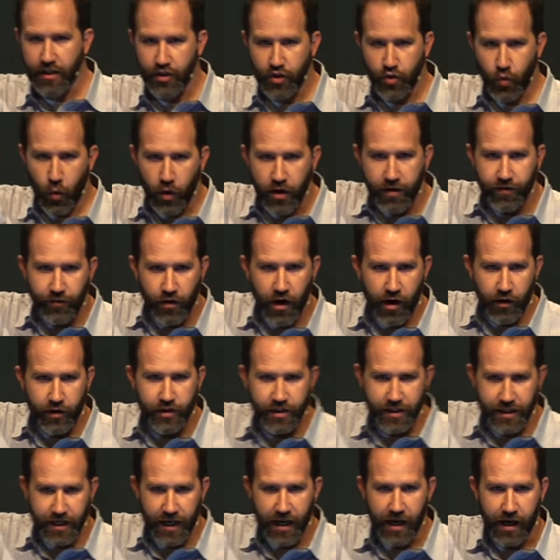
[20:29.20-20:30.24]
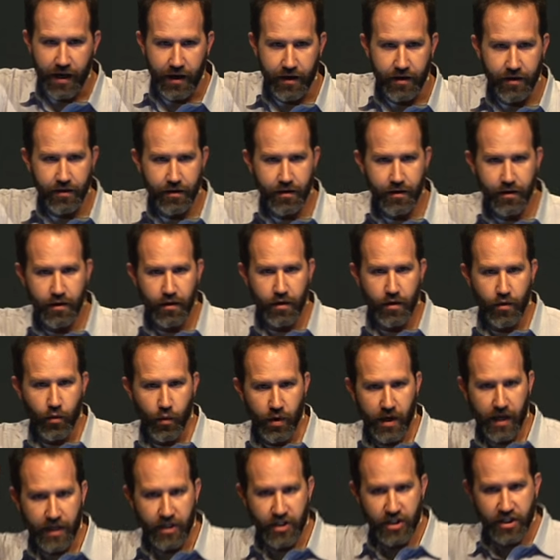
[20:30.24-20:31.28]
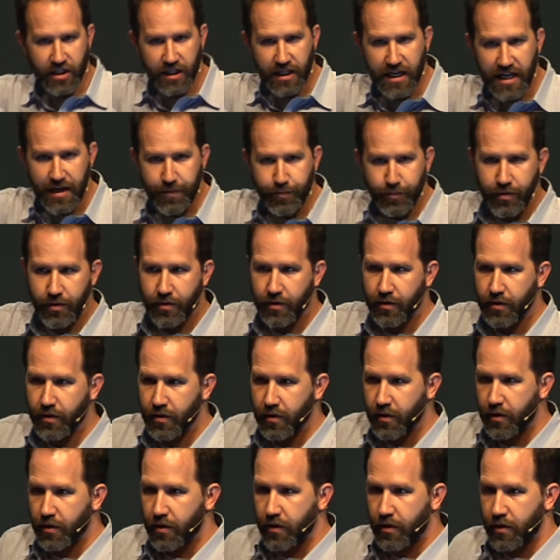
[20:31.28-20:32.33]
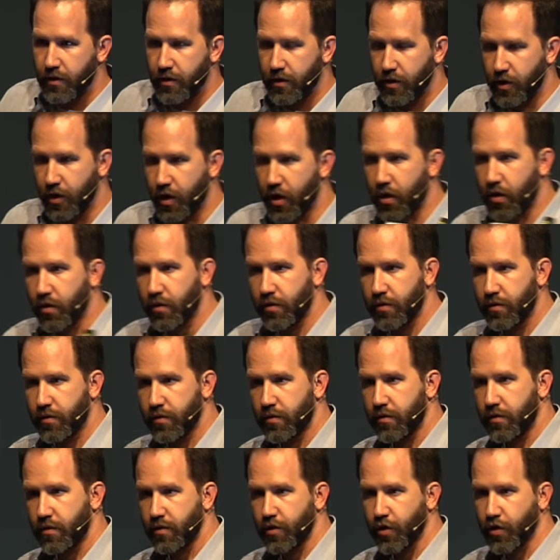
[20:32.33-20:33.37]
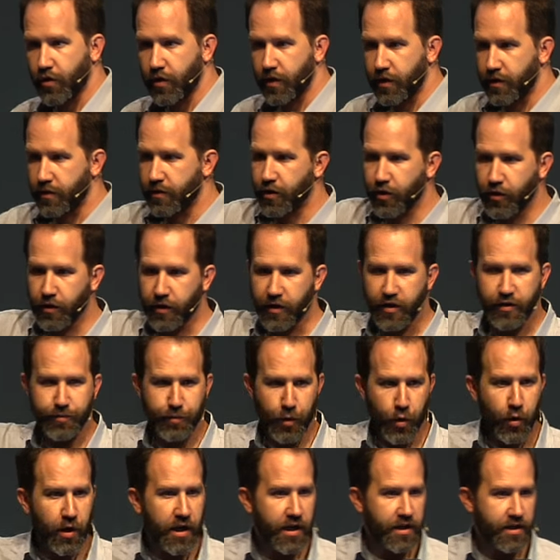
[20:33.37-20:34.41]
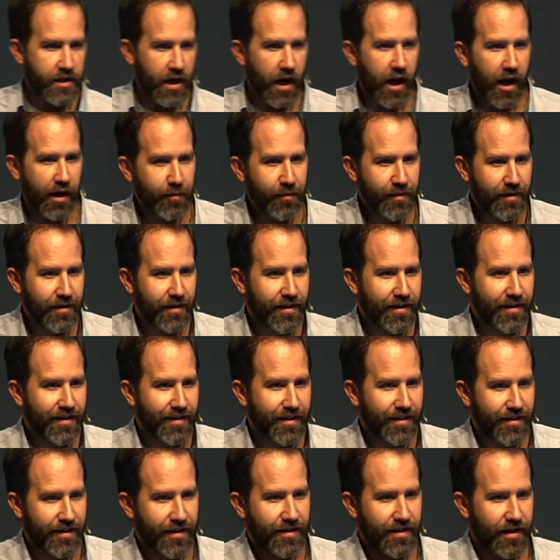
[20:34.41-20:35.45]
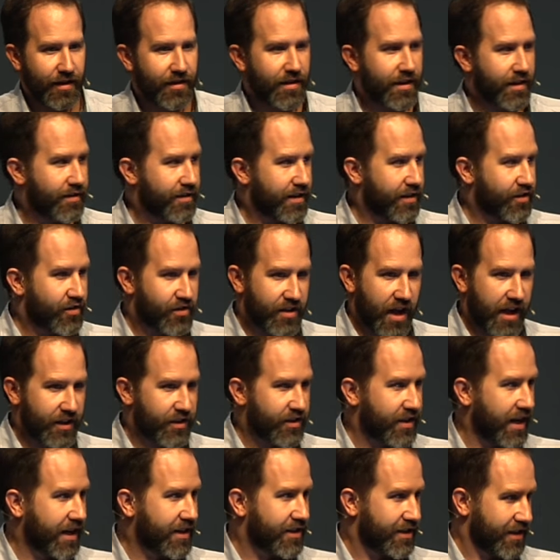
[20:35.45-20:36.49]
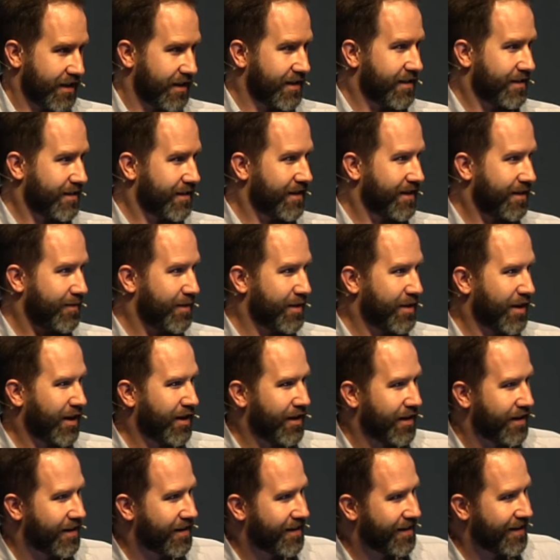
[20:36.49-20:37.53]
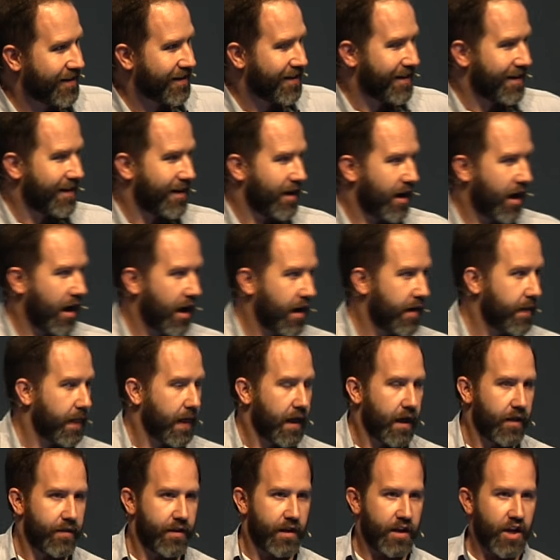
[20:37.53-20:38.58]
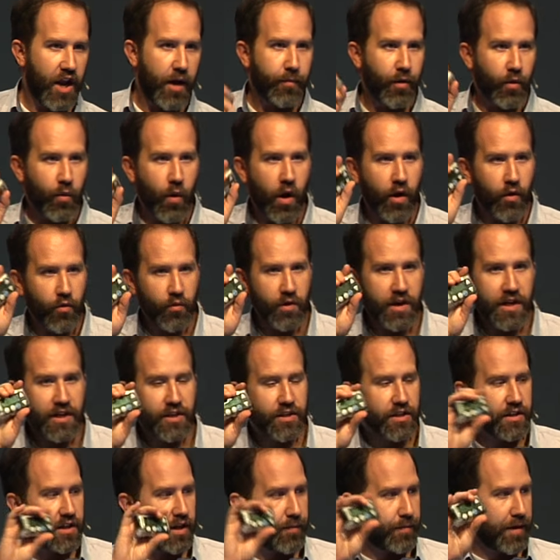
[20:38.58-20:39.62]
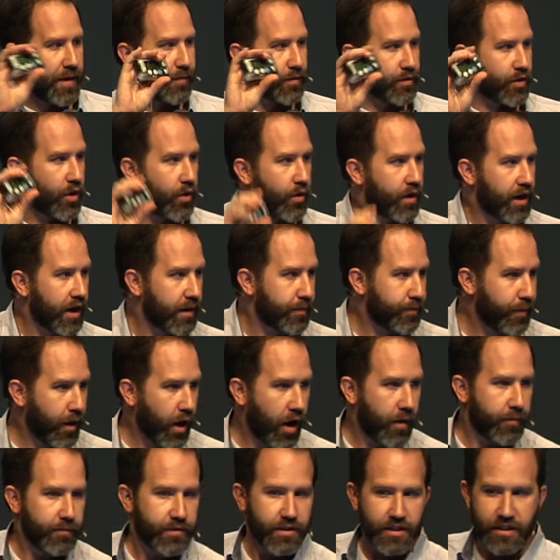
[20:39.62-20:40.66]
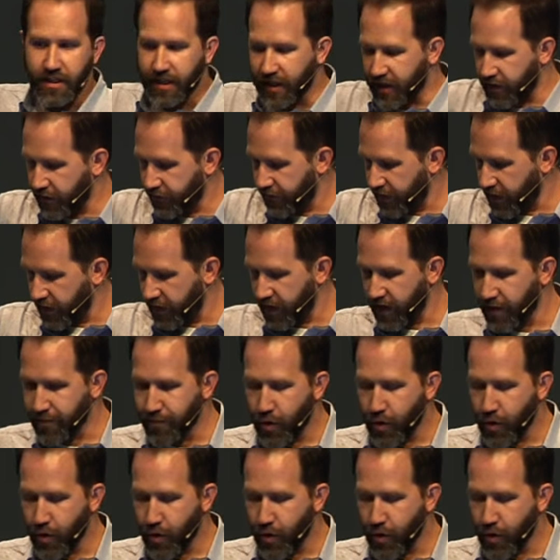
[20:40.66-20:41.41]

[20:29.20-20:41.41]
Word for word: That's 24 hours a day. When I sleep, you know, during spooning time, it's not sexy, let me tell you. The number one reason that people don't get pumps is that the